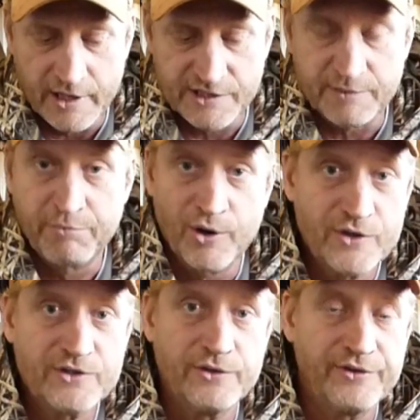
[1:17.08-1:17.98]
It's a
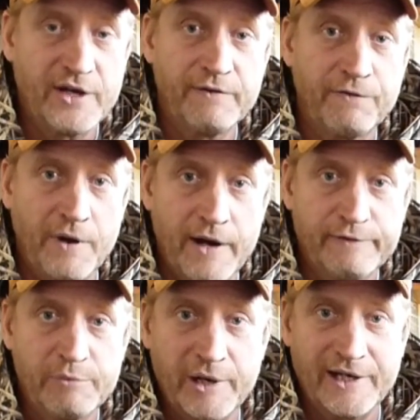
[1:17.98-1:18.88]
personal thing for
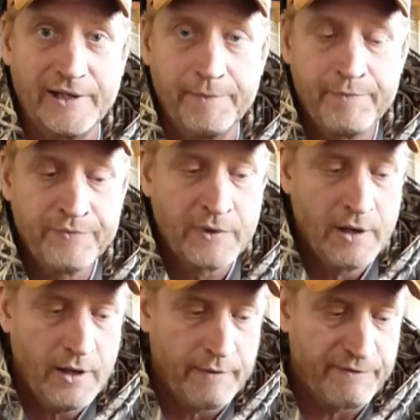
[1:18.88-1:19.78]
everybody.
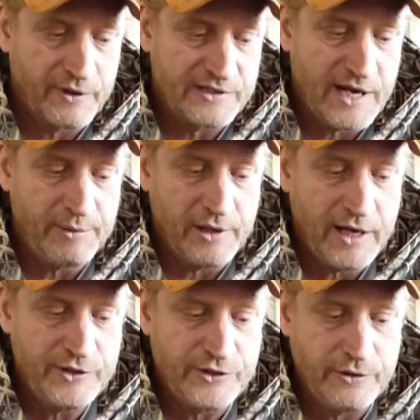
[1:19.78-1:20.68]
For example,
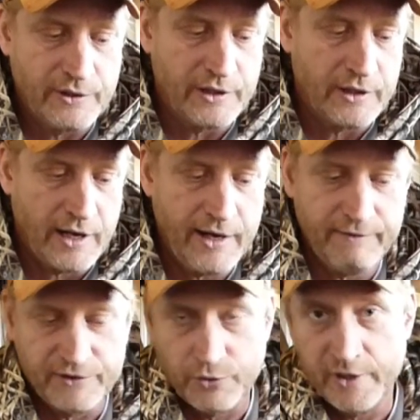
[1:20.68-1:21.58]
I
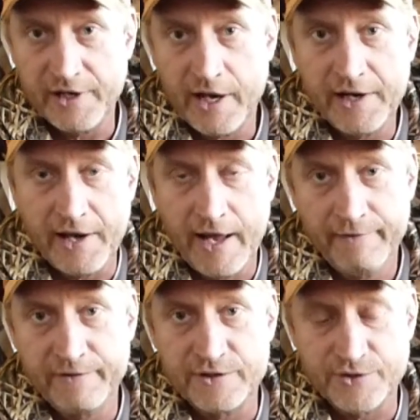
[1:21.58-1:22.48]
have a
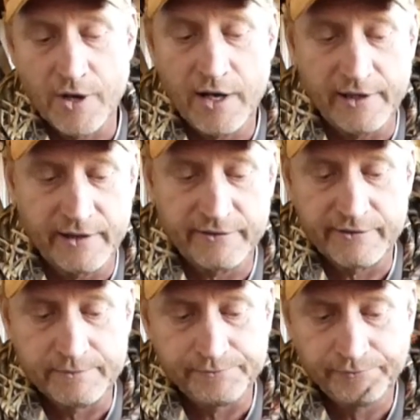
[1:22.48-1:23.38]
29.5-inch draw
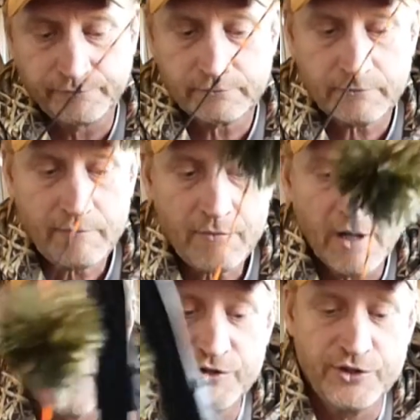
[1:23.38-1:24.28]
length.
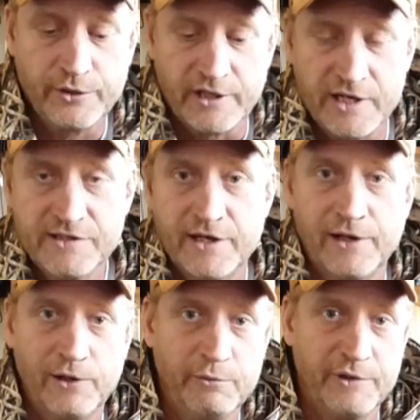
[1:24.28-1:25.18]
I shoot Easton
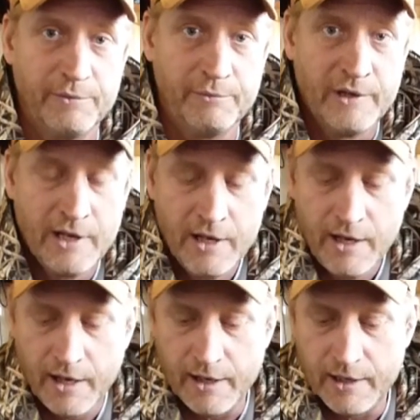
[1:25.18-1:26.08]
aluminum
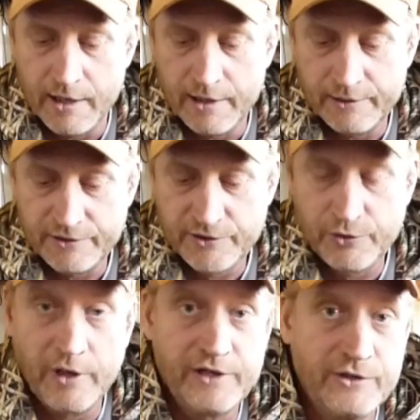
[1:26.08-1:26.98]

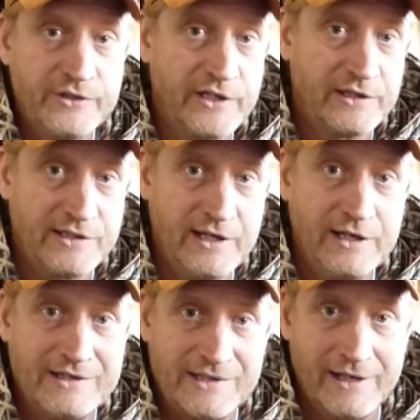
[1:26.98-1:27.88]

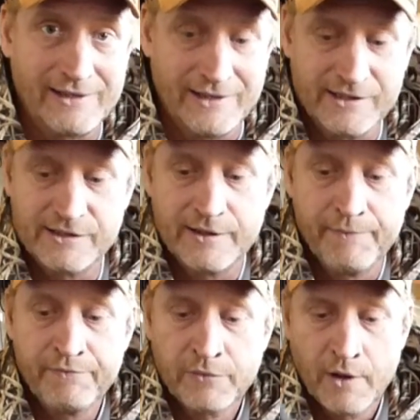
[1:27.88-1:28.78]
22/16s out of this
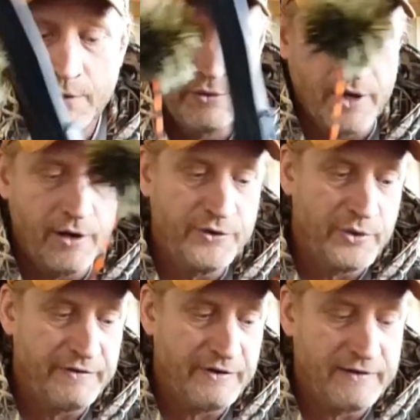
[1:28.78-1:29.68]
with
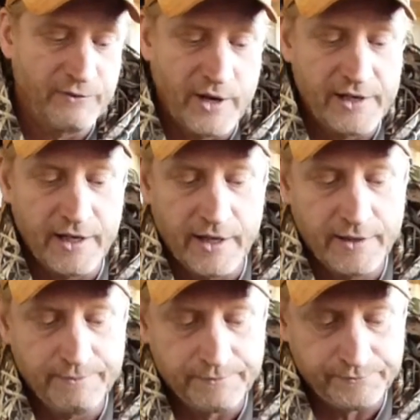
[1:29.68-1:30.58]
125 grain head